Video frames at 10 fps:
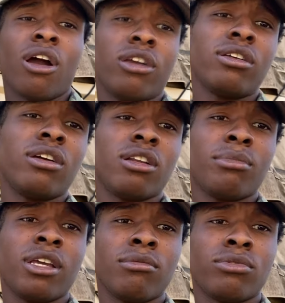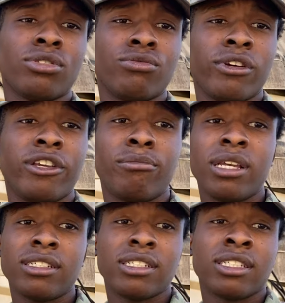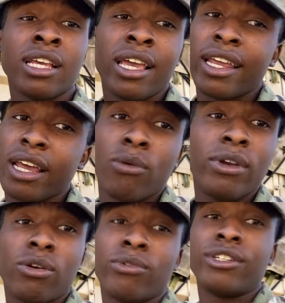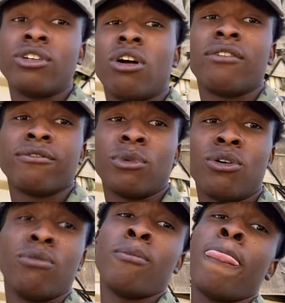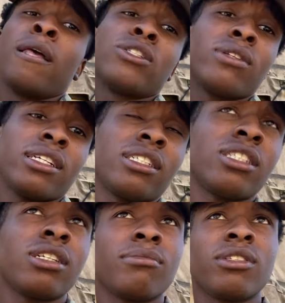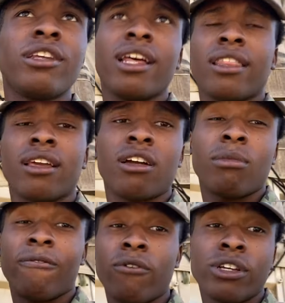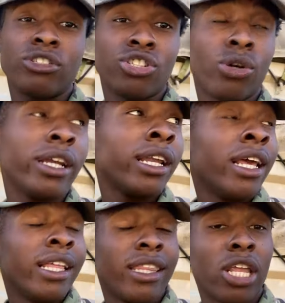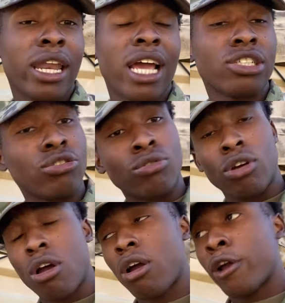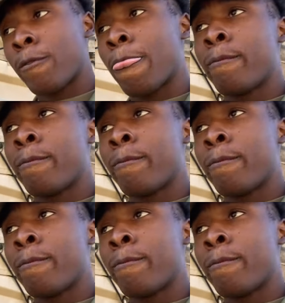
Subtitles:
Are you going to be able to run your business in that week when you're gone from home? So that's just something you got to think of before you join the National Guard.